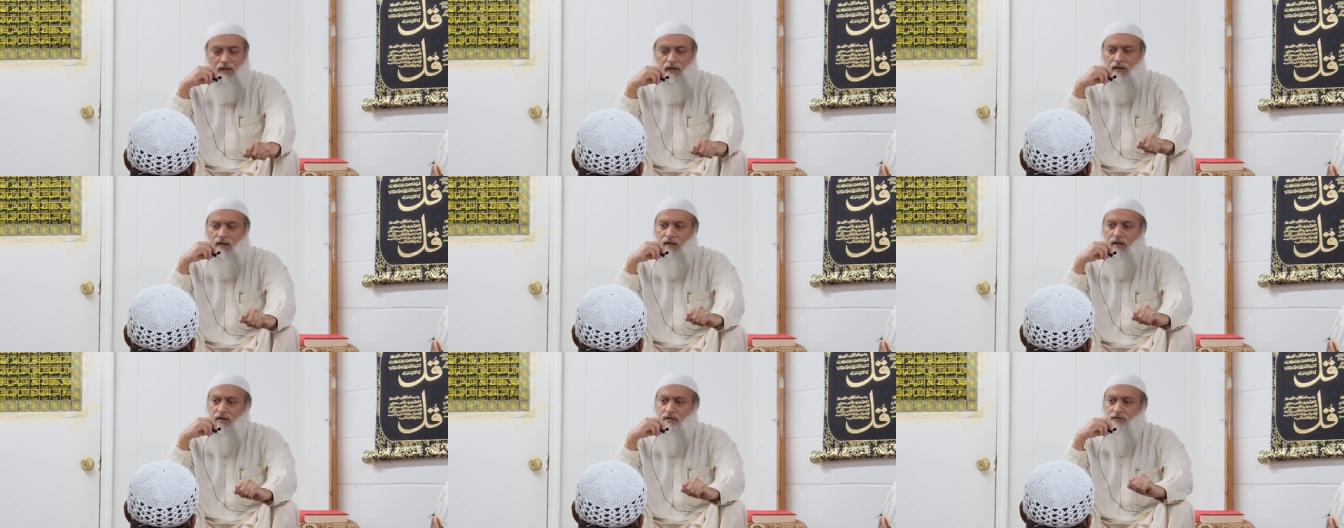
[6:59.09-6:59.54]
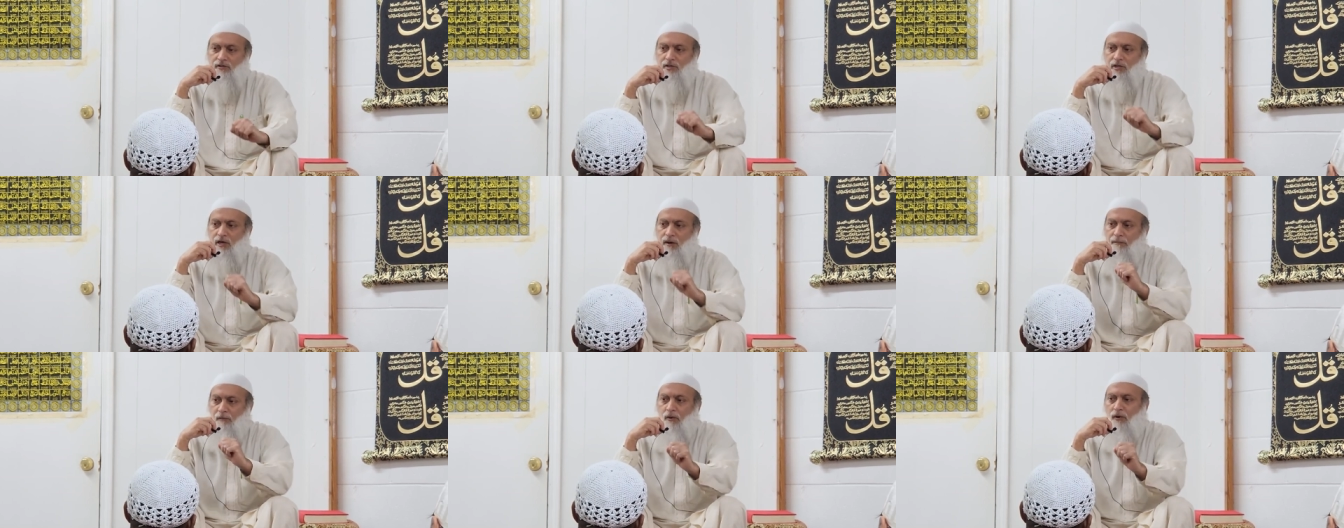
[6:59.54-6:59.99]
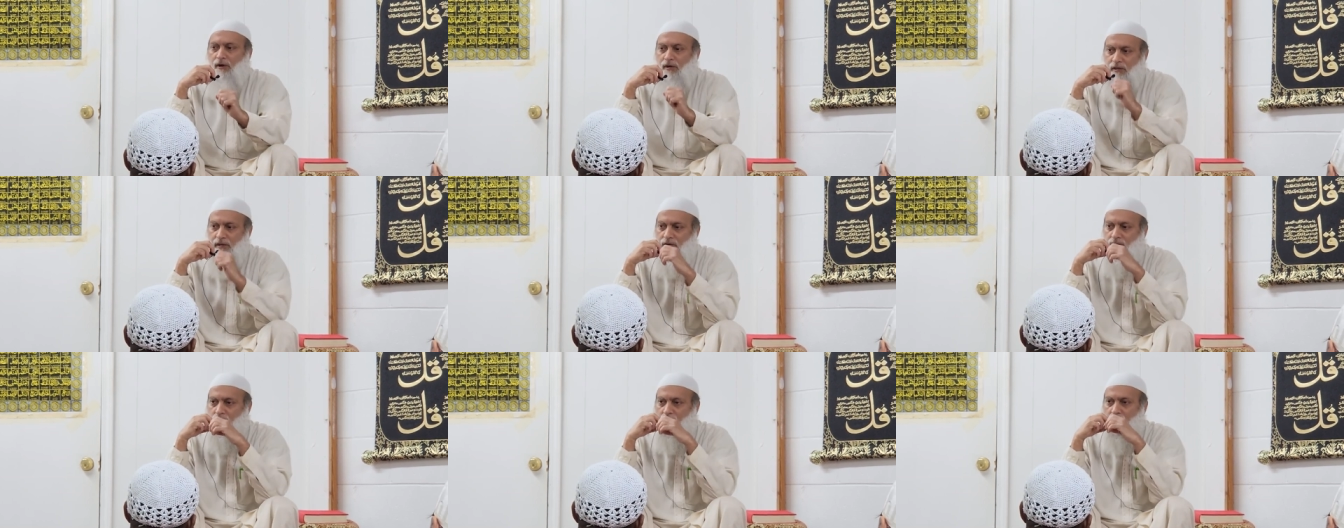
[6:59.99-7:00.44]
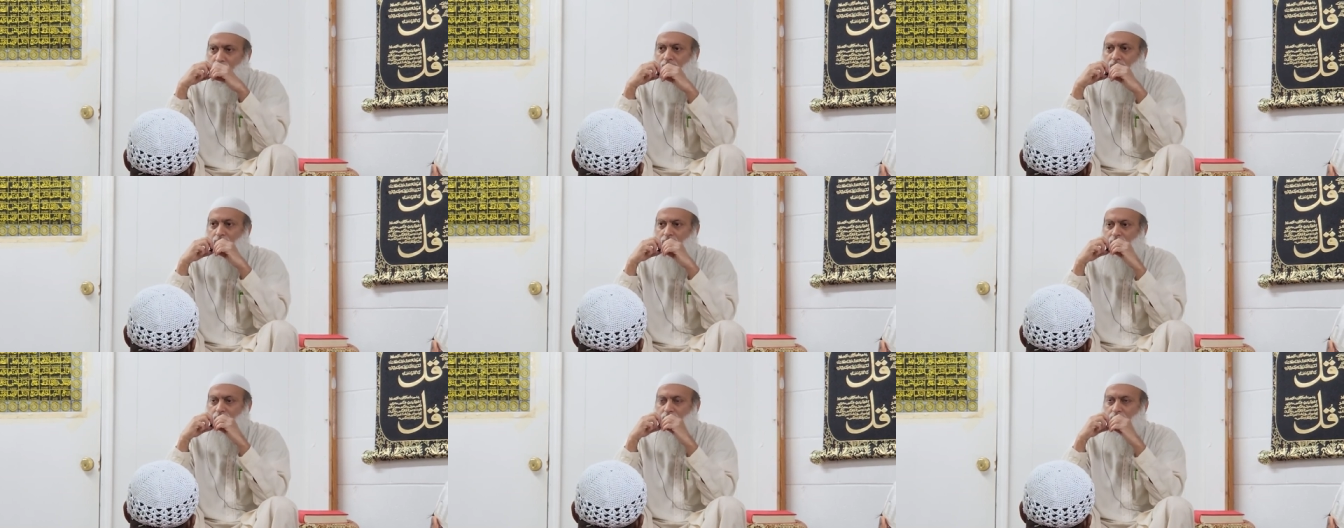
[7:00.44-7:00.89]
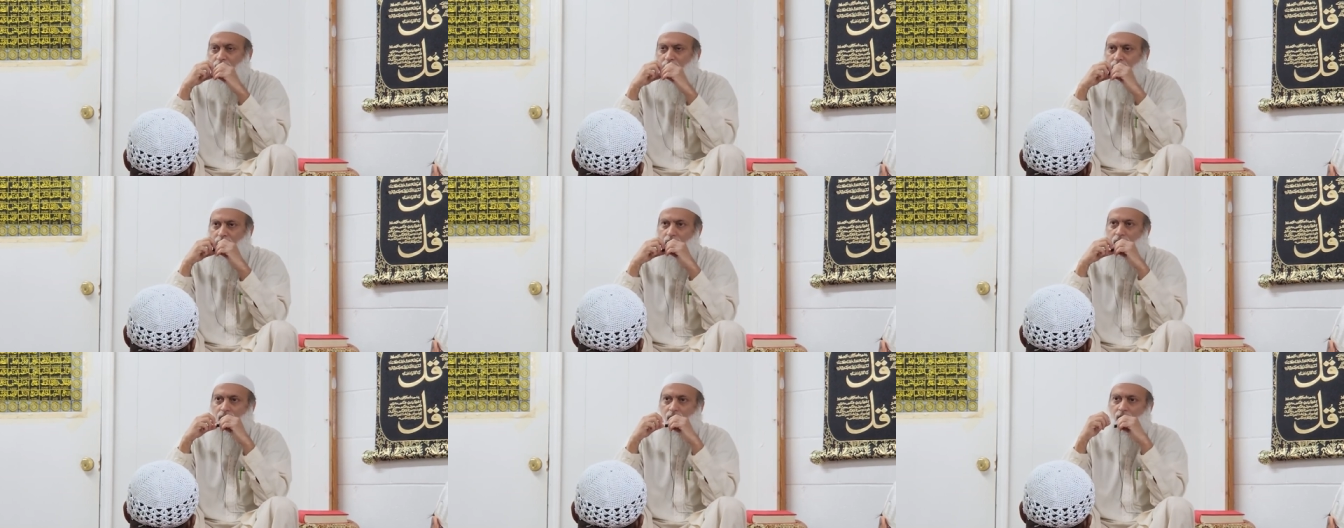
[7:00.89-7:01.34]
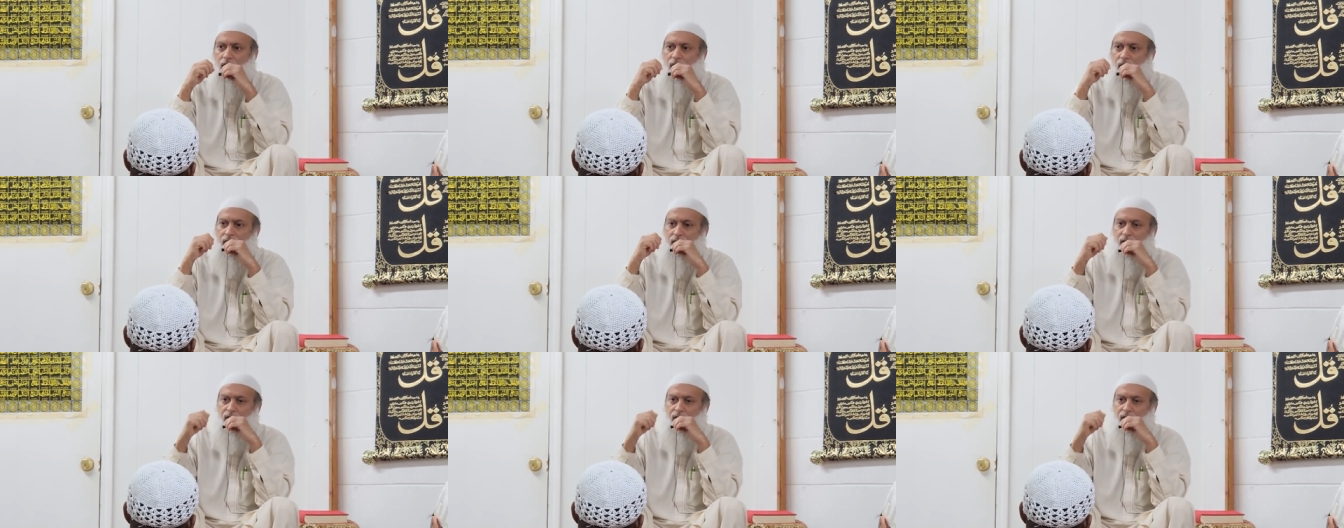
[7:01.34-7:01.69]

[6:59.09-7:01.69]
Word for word: He is the appointed one, and